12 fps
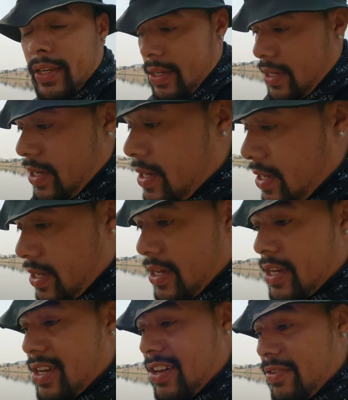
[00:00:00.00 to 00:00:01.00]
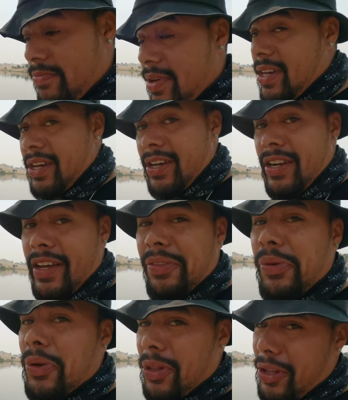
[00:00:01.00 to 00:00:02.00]
Yeah, man,
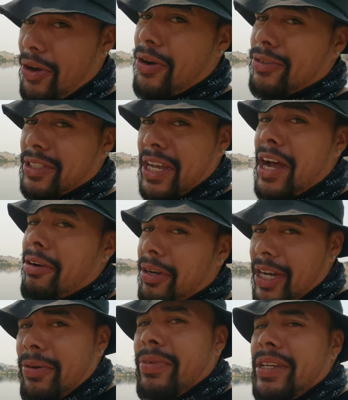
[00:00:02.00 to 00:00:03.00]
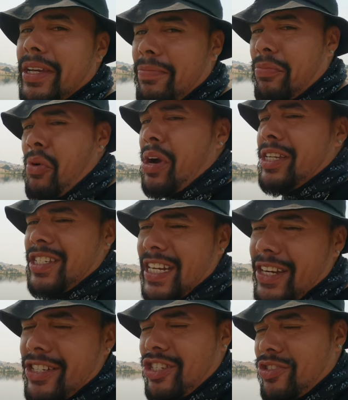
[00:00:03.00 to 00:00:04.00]
after a long time coming, your boy
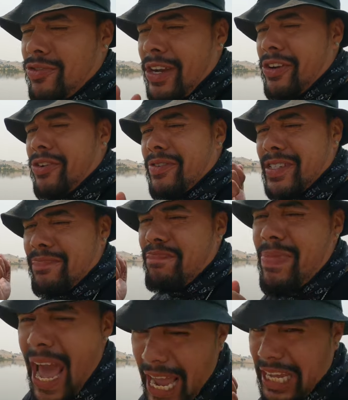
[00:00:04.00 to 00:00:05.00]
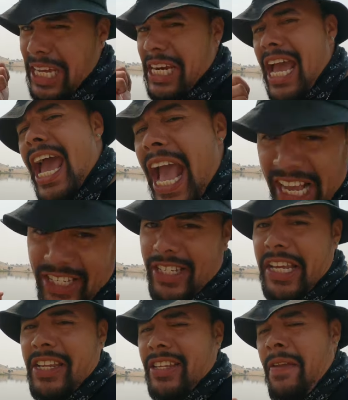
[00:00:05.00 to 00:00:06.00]
Jerry Stringer is back in
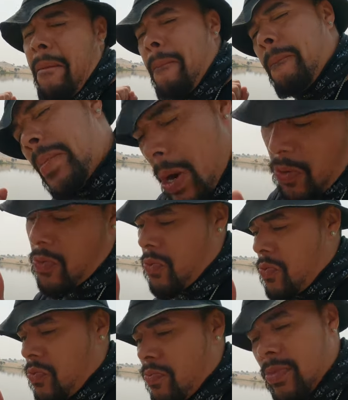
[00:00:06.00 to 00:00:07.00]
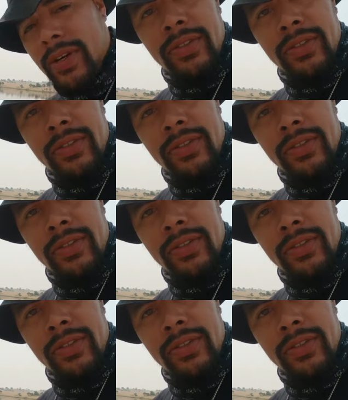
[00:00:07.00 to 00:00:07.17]
action. Boom.